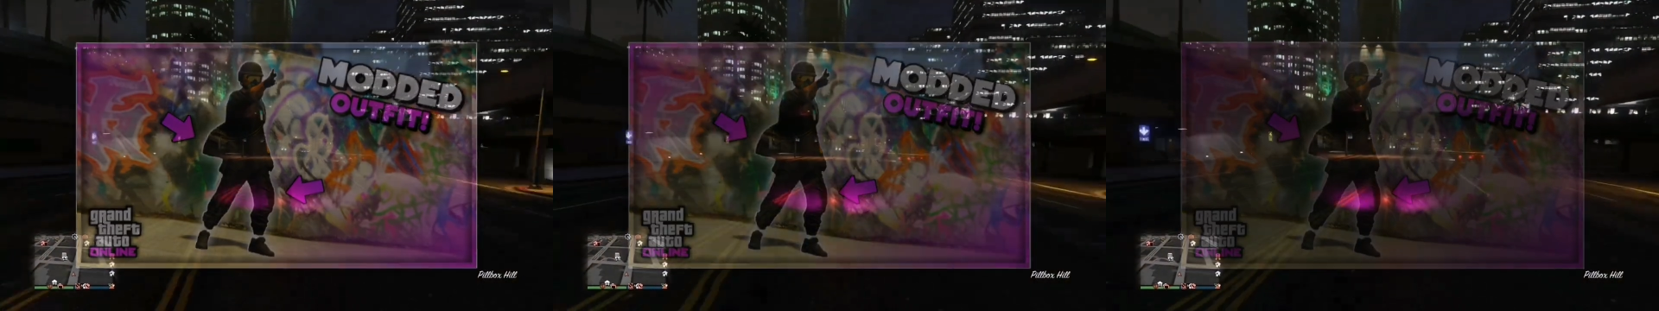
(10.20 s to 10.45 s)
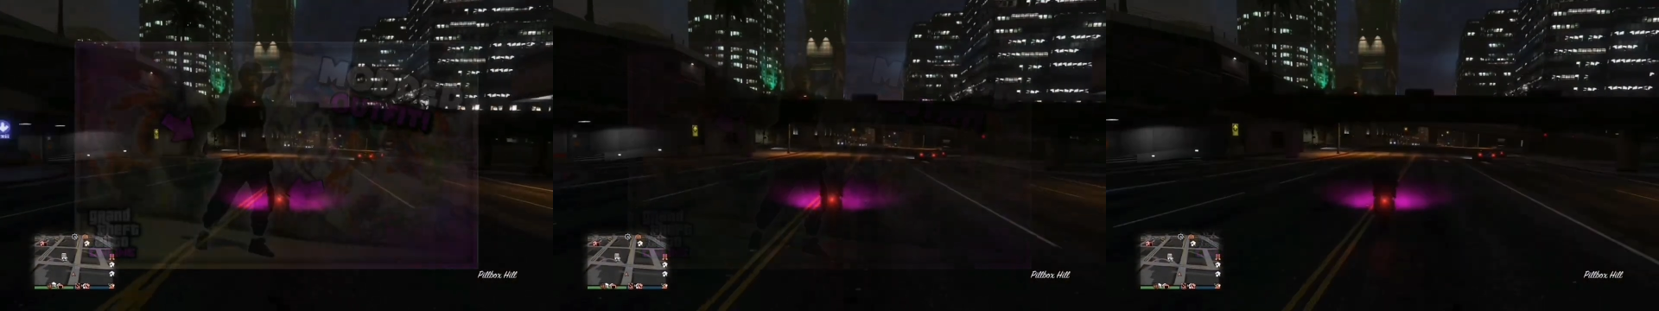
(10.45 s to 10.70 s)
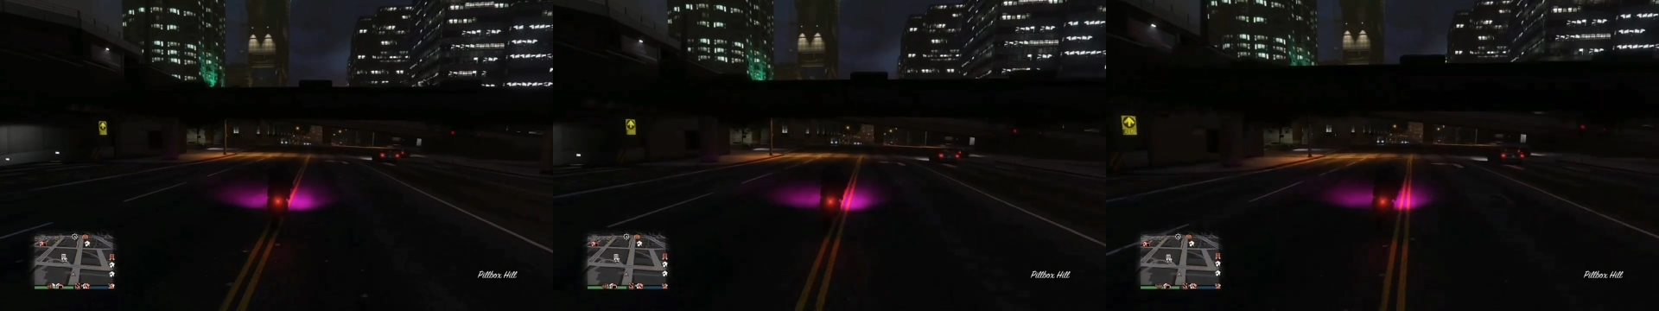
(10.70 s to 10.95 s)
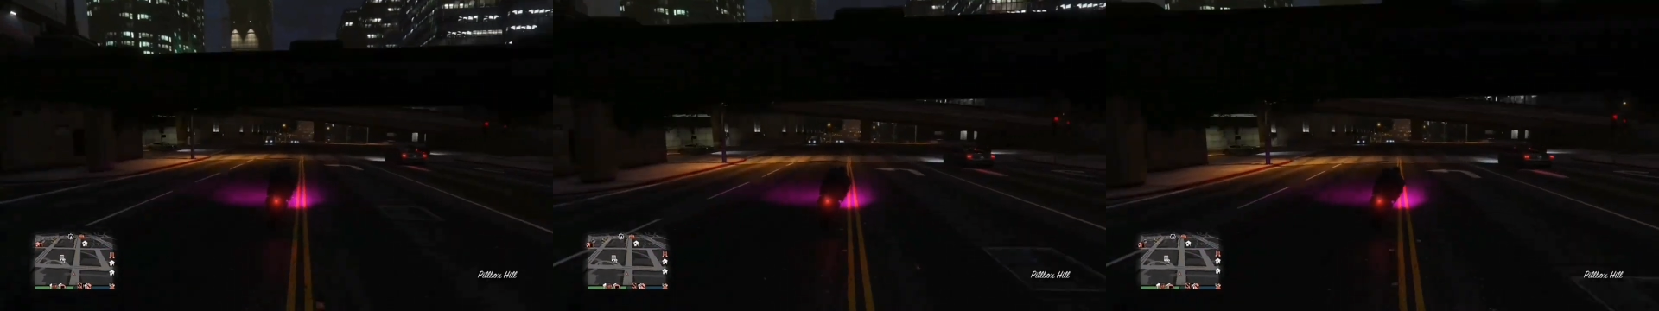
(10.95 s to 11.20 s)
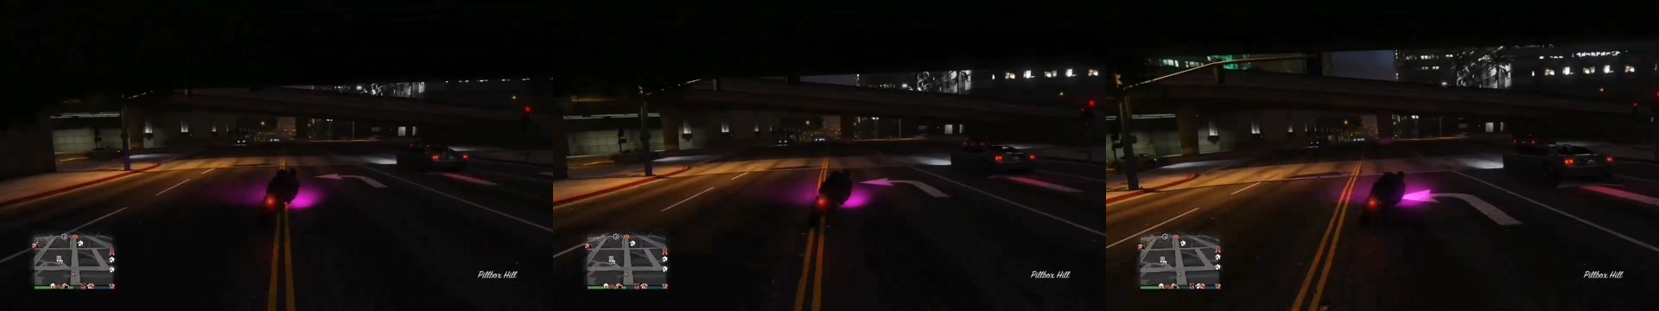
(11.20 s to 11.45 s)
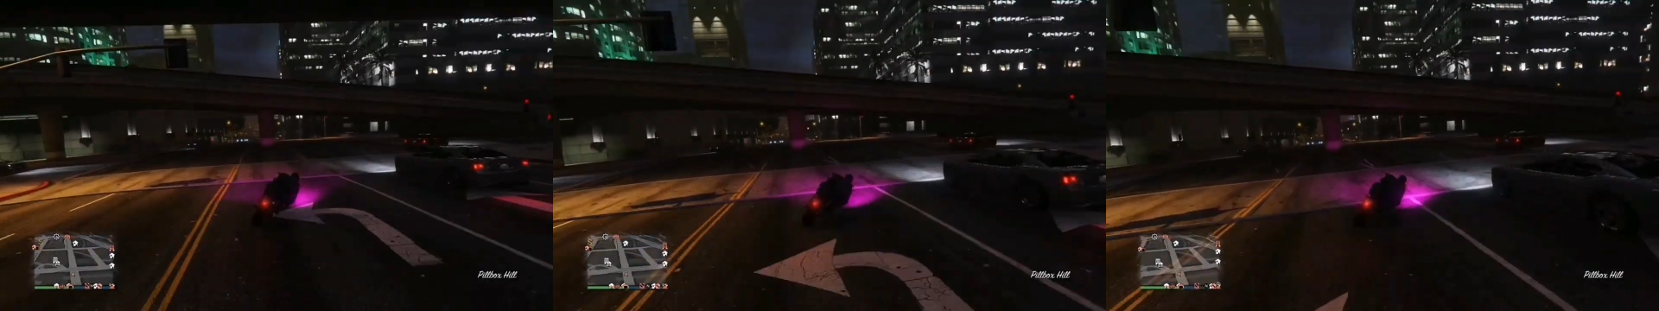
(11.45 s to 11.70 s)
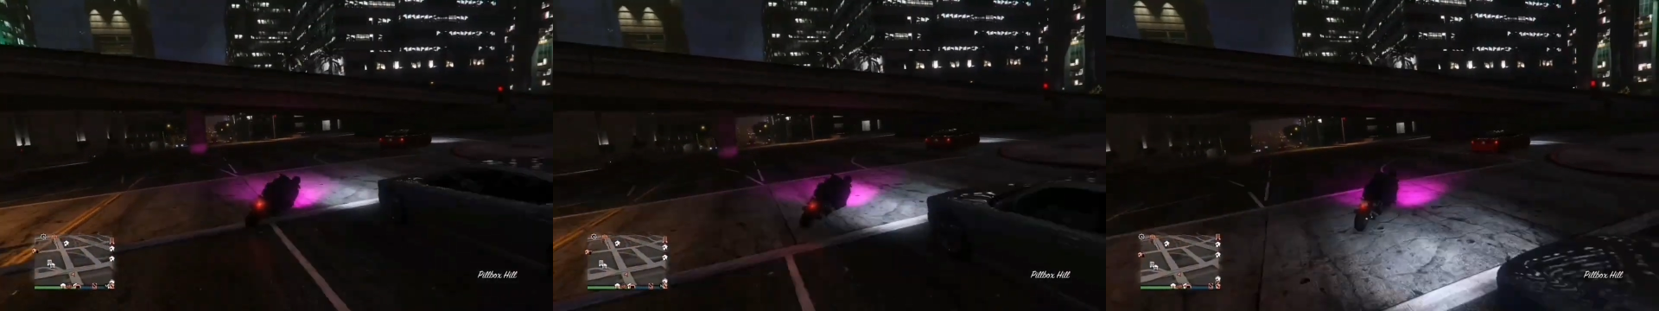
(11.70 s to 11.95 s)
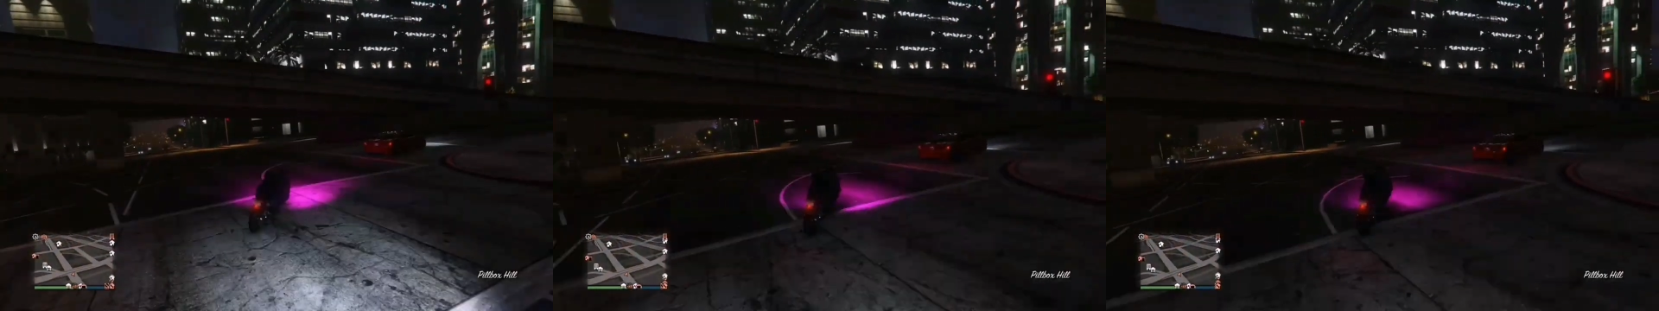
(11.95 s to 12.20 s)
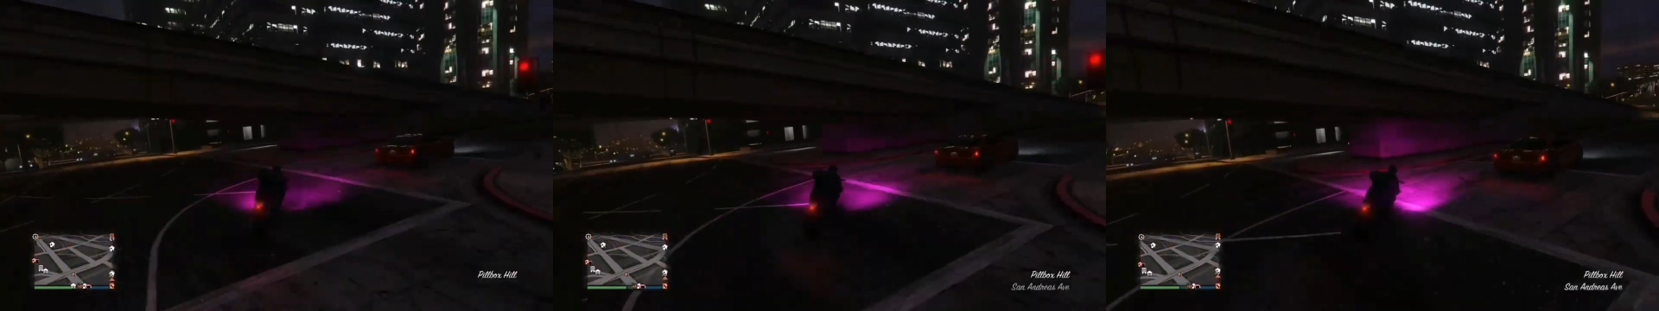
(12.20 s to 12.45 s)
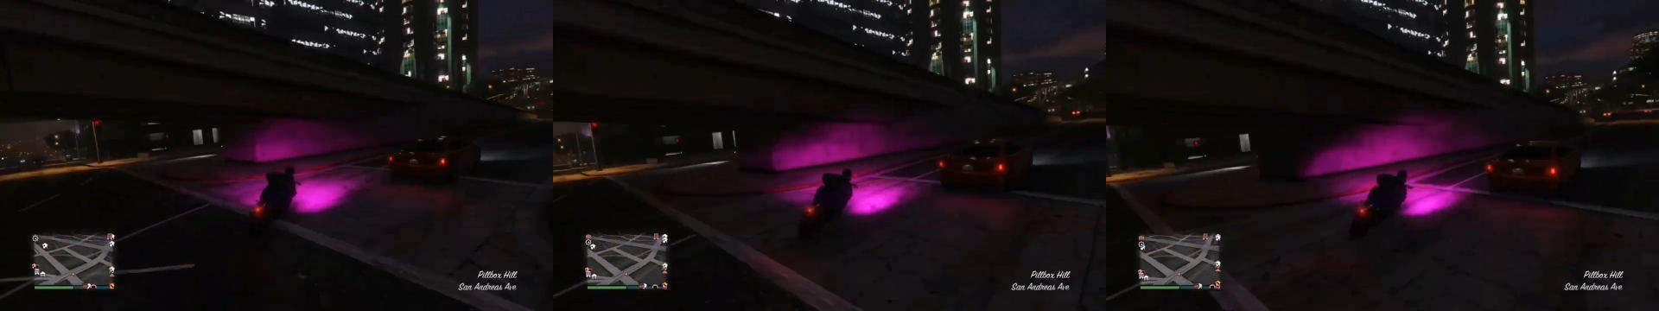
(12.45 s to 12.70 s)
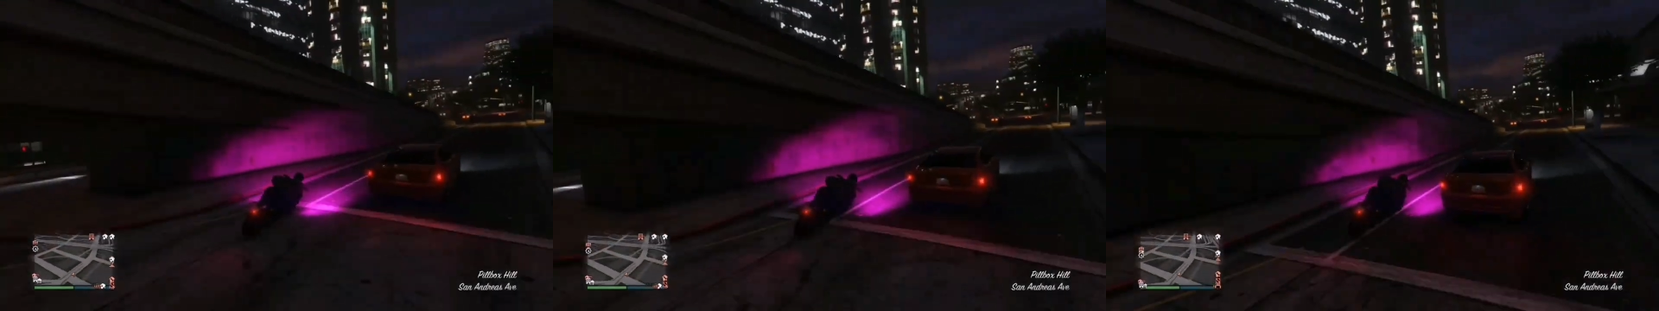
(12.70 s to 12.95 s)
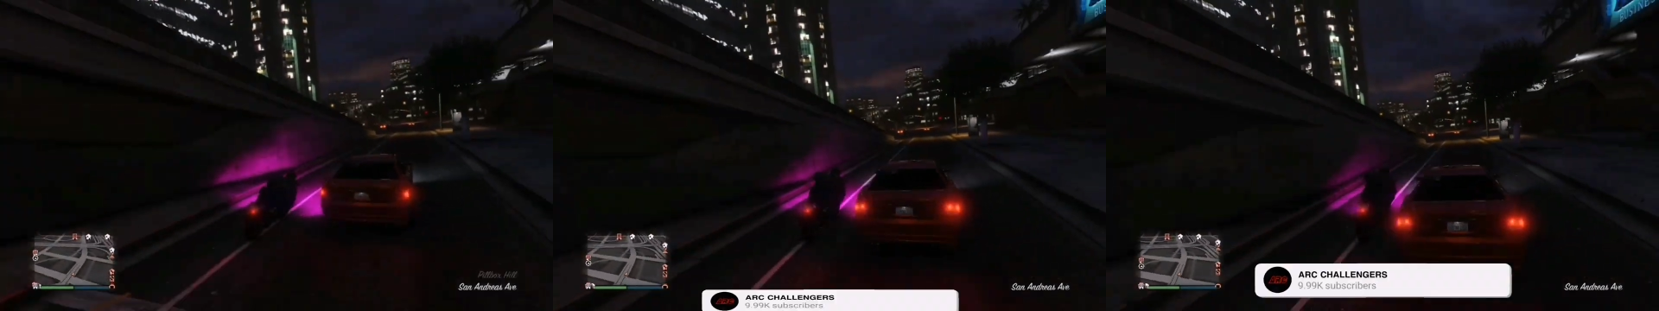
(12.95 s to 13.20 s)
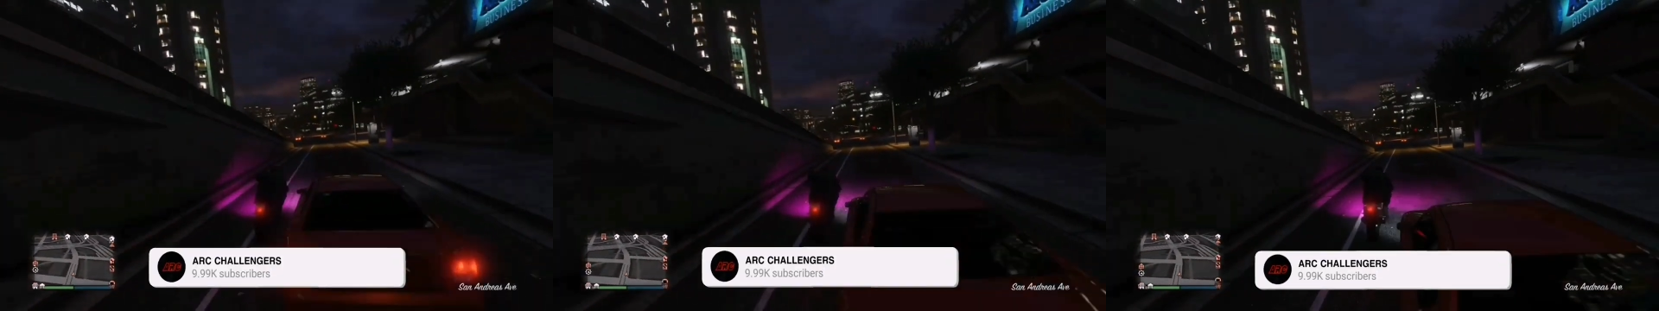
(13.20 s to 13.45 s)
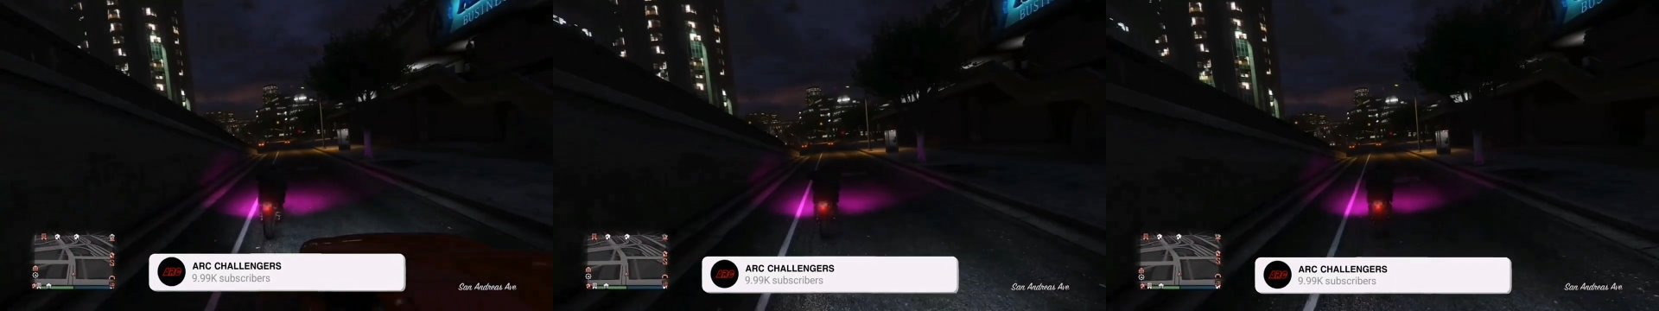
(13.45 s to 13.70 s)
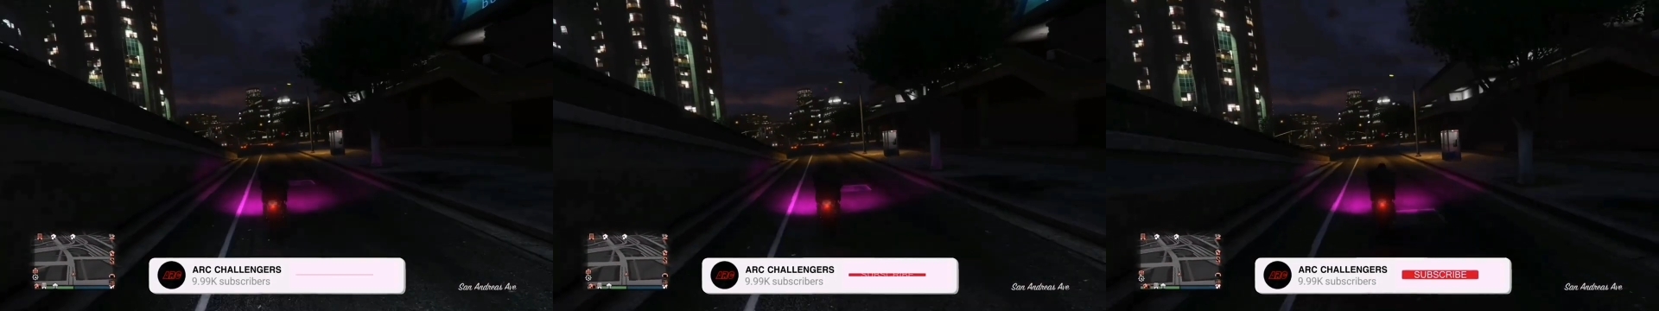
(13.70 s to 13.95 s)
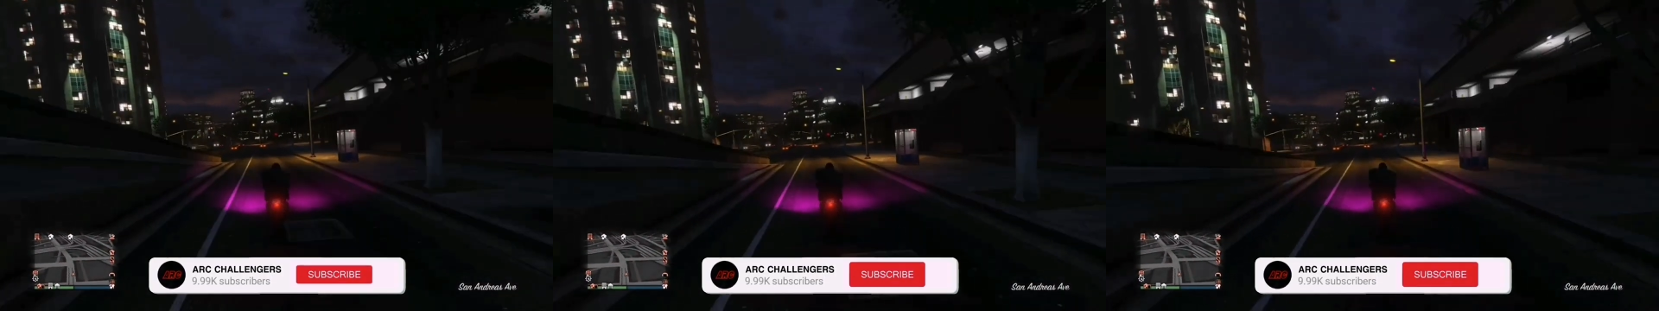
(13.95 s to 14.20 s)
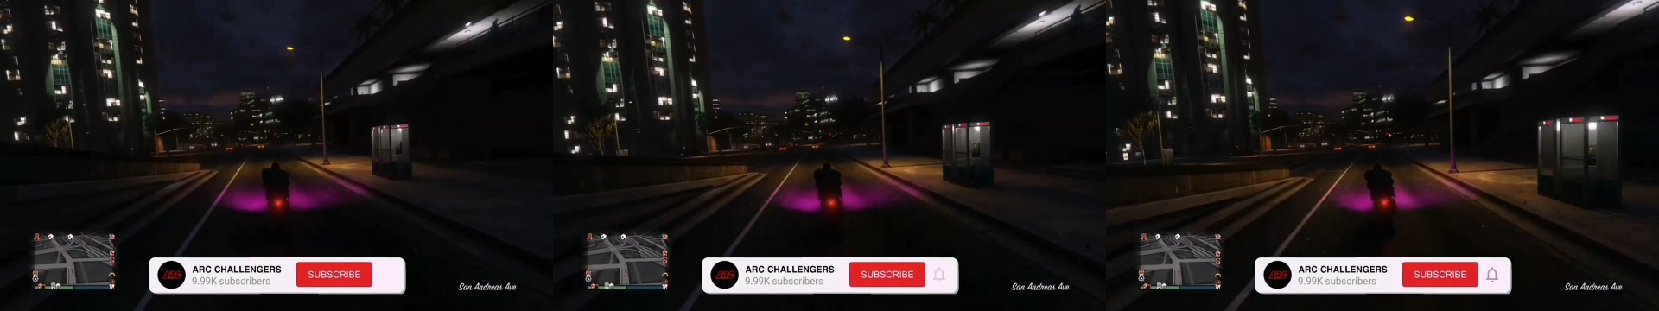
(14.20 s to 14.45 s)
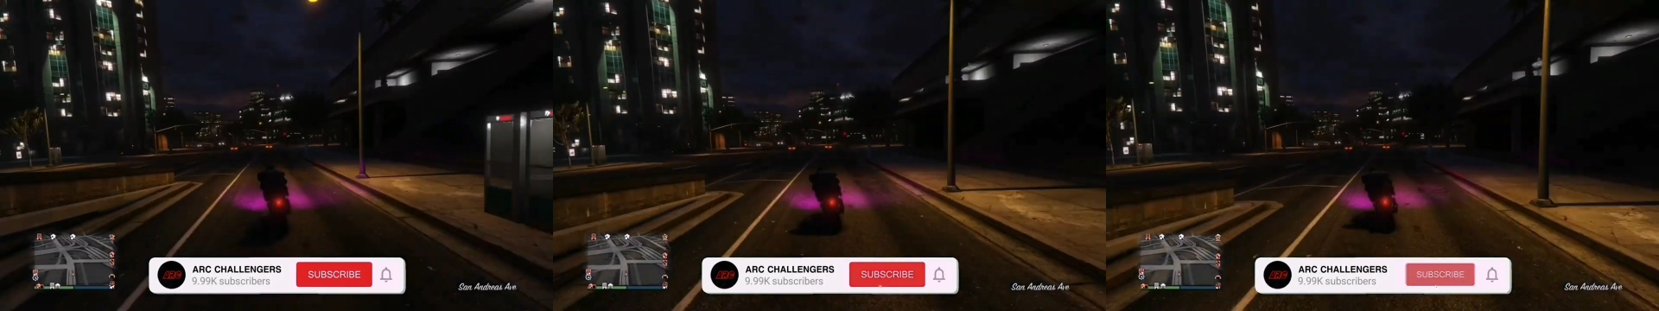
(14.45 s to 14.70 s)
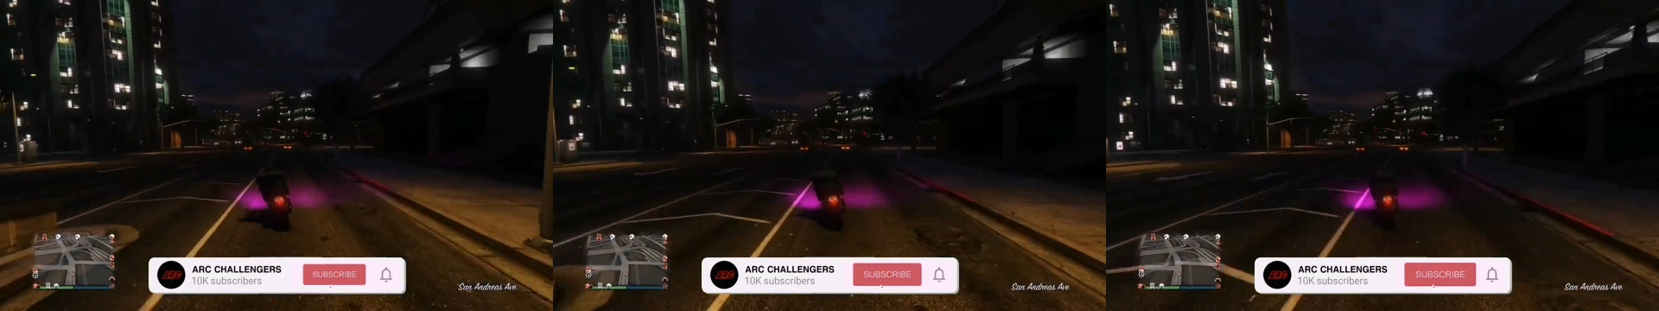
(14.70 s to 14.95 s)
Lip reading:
No face is visible, so there are no lips to read.